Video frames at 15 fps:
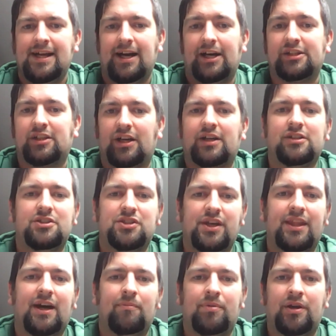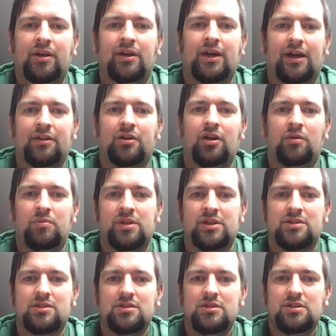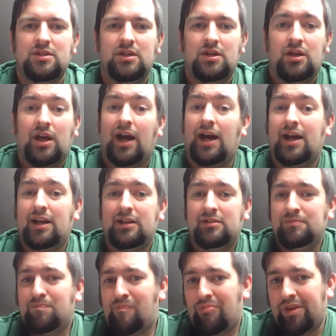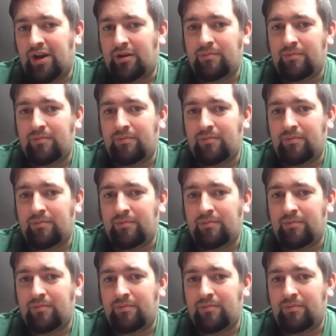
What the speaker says: I can see that being how they go with this. And you know,